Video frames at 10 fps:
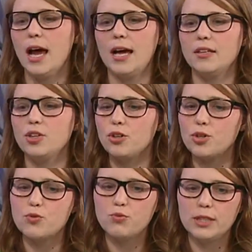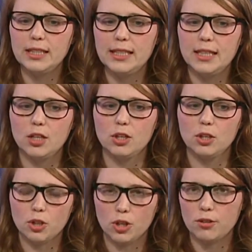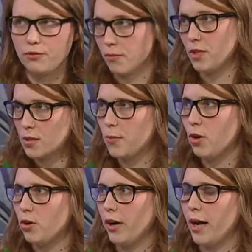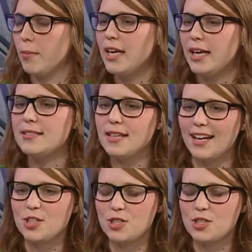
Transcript: and the girls really learn from this program. It's not.